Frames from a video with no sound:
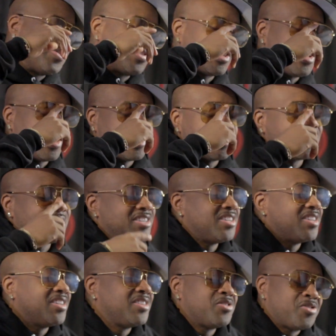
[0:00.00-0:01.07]
sticking
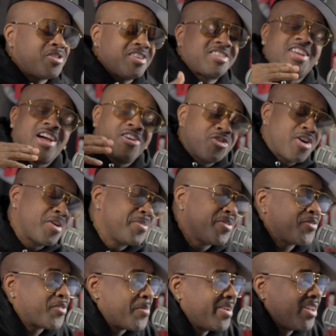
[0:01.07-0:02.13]
to this guy. You got to be
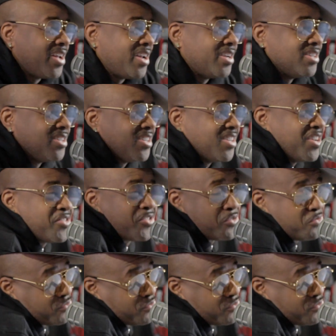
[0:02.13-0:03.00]
from Atlanta. If she